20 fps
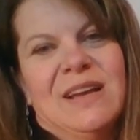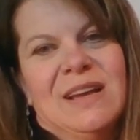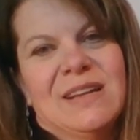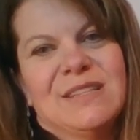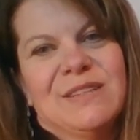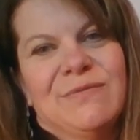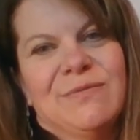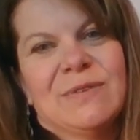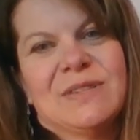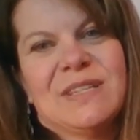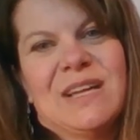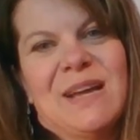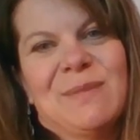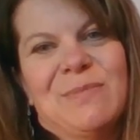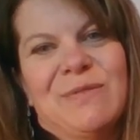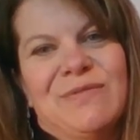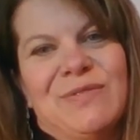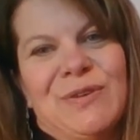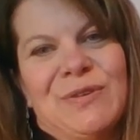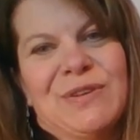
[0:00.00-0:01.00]
a different type
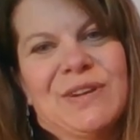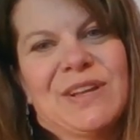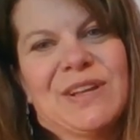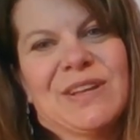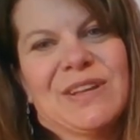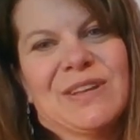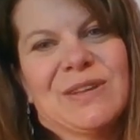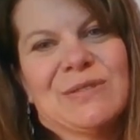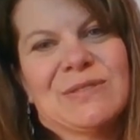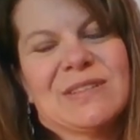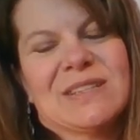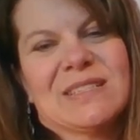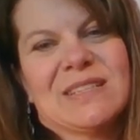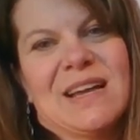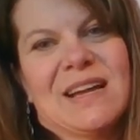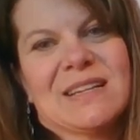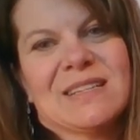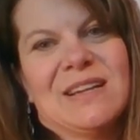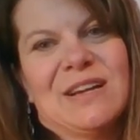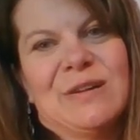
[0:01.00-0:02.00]
of learning using
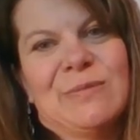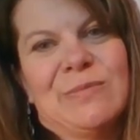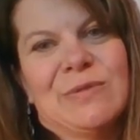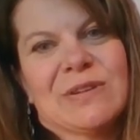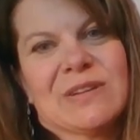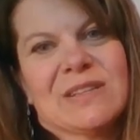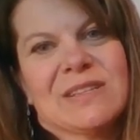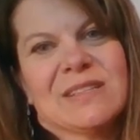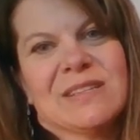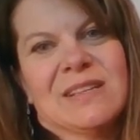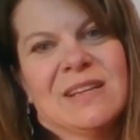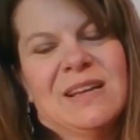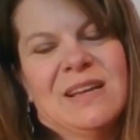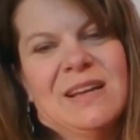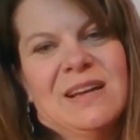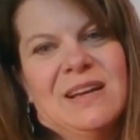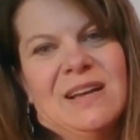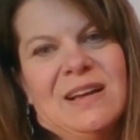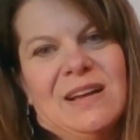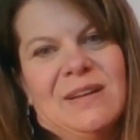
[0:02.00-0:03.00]
tactile books,
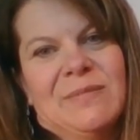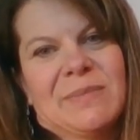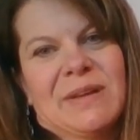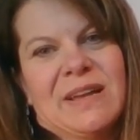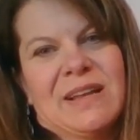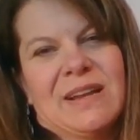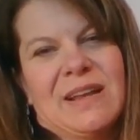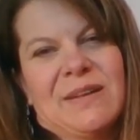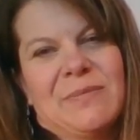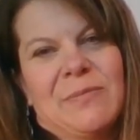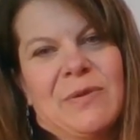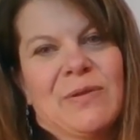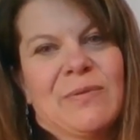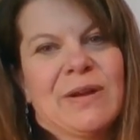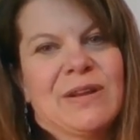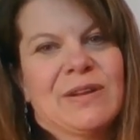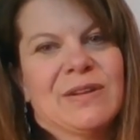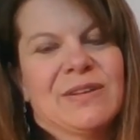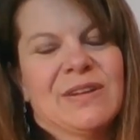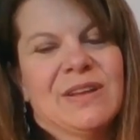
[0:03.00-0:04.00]
again,
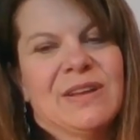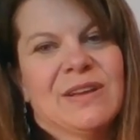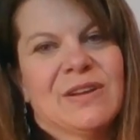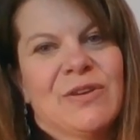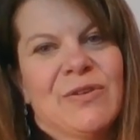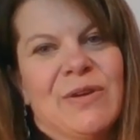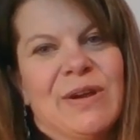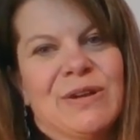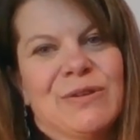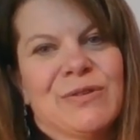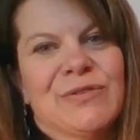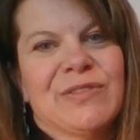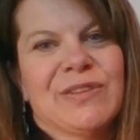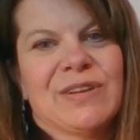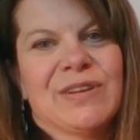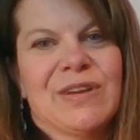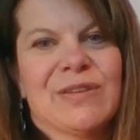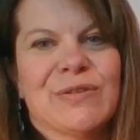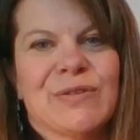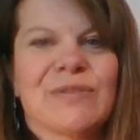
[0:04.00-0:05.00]
around craters
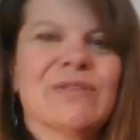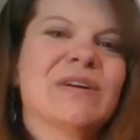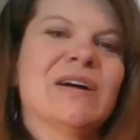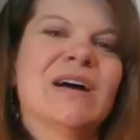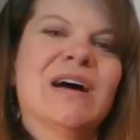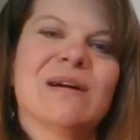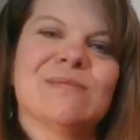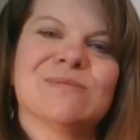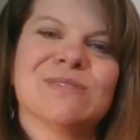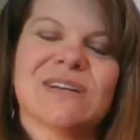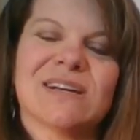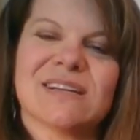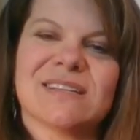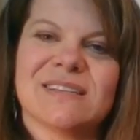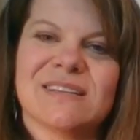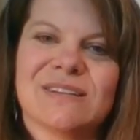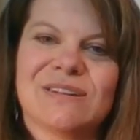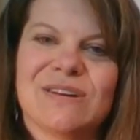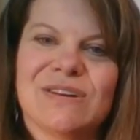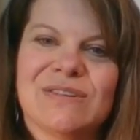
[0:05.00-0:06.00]
and other objects
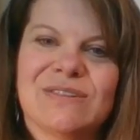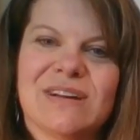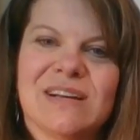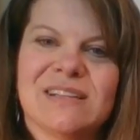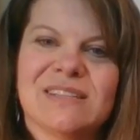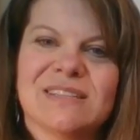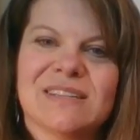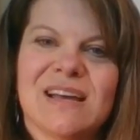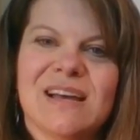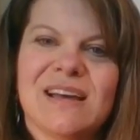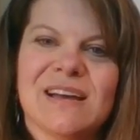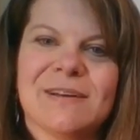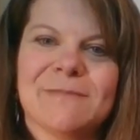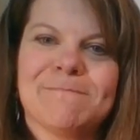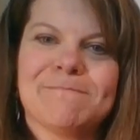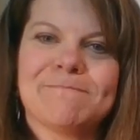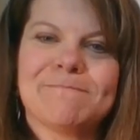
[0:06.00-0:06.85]
in our night sky.